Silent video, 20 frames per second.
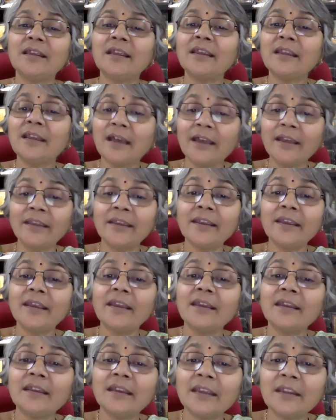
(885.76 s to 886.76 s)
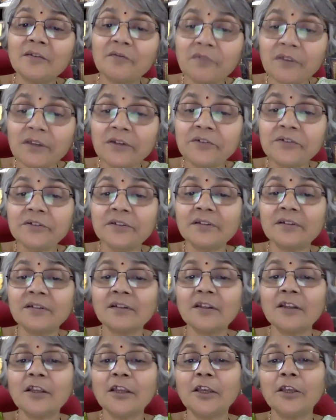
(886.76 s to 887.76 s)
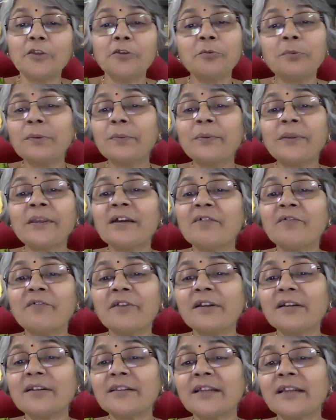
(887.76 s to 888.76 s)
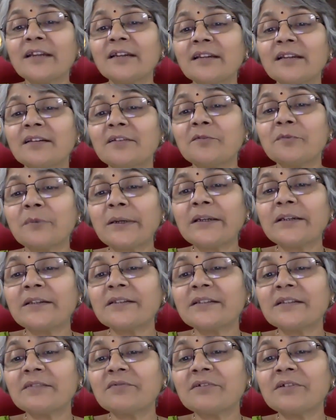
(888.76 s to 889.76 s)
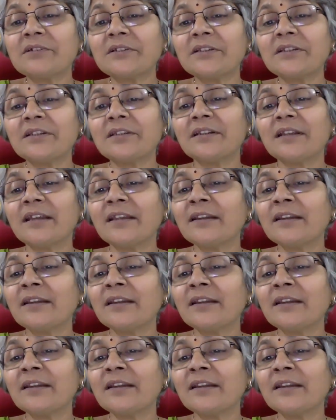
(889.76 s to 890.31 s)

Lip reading: AI inventor. You may be aware that in 2017,